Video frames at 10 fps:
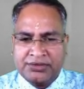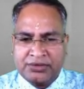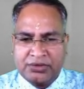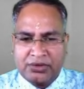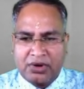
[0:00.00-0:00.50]

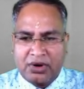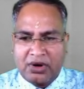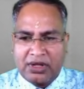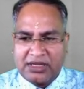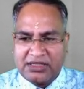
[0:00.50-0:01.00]
root
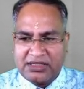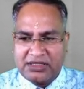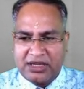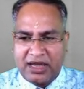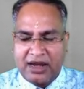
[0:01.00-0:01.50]
node is
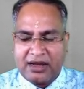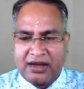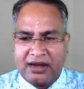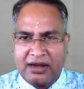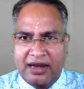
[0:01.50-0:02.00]
at
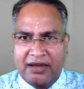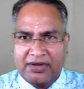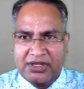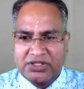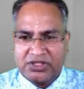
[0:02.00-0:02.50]

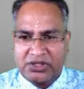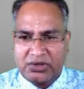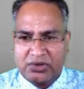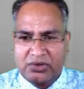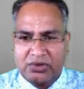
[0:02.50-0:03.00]
level
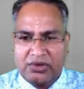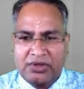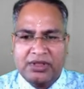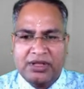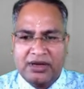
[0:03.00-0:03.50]
0,
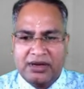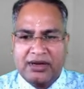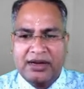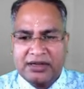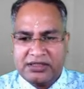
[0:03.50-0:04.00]
then
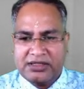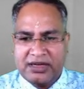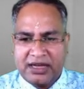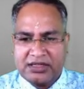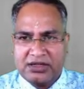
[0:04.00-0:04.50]
its
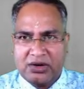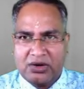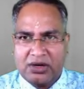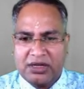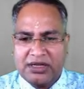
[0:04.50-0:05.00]
next node
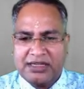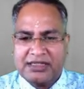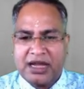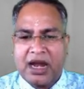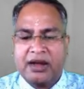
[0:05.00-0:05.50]
is
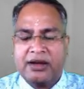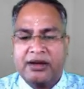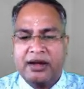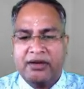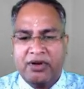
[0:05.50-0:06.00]
at
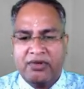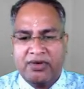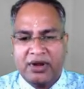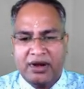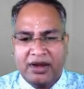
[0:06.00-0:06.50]
level
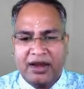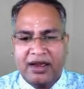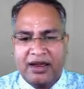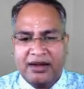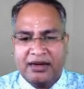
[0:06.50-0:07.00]
1
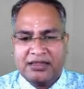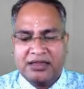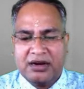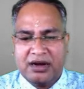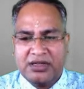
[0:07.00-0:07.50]
and its
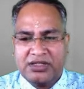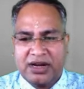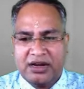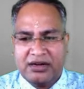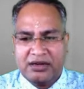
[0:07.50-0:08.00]

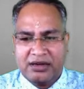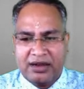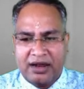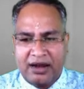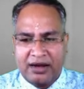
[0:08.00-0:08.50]
grandchild
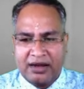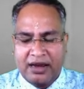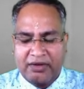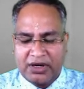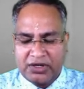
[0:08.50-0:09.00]
at
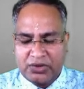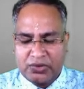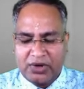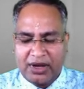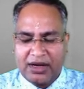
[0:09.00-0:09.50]
level 2
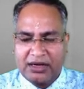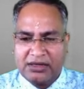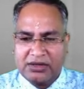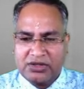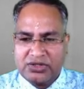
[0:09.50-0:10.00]
and
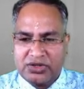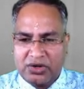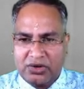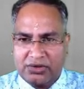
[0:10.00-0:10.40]
so on.